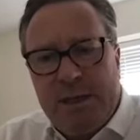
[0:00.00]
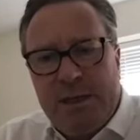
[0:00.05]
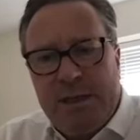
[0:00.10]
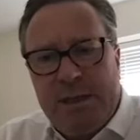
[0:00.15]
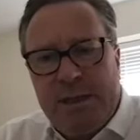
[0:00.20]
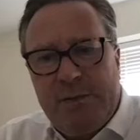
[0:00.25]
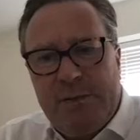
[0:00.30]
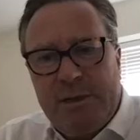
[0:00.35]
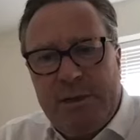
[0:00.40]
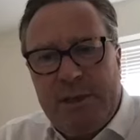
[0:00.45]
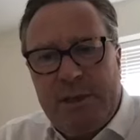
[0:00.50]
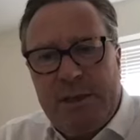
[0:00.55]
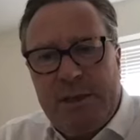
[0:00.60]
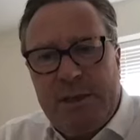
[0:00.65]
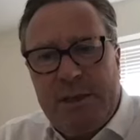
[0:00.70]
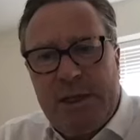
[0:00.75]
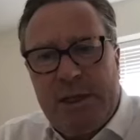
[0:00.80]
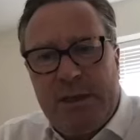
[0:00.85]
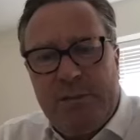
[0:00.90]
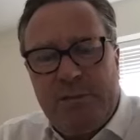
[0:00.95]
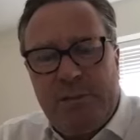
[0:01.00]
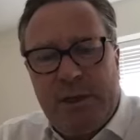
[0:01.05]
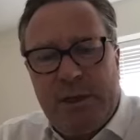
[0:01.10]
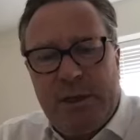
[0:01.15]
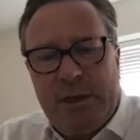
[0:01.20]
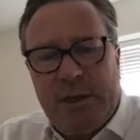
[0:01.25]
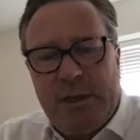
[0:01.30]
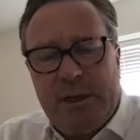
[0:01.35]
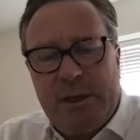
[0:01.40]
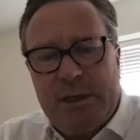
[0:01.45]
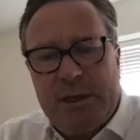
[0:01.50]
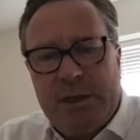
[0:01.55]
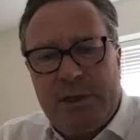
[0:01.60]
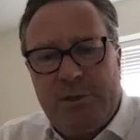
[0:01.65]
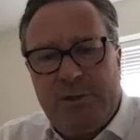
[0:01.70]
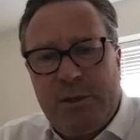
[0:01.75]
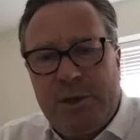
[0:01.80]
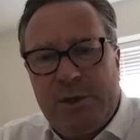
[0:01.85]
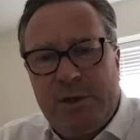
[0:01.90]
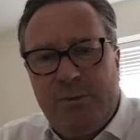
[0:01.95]
there isn't a
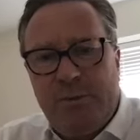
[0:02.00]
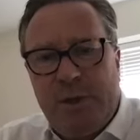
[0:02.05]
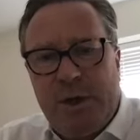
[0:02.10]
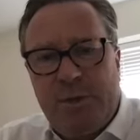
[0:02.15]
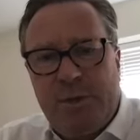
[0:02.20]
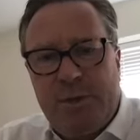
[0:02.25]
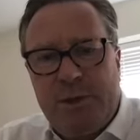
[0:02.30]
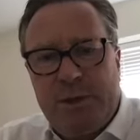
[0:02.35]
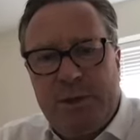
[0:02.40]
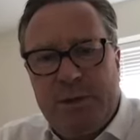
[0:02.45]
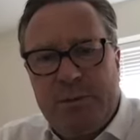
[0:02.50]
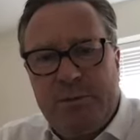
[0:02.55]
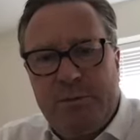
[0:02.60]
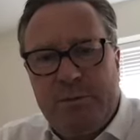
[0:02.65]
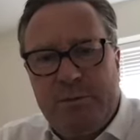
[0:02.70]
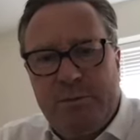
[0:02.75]
situation where we just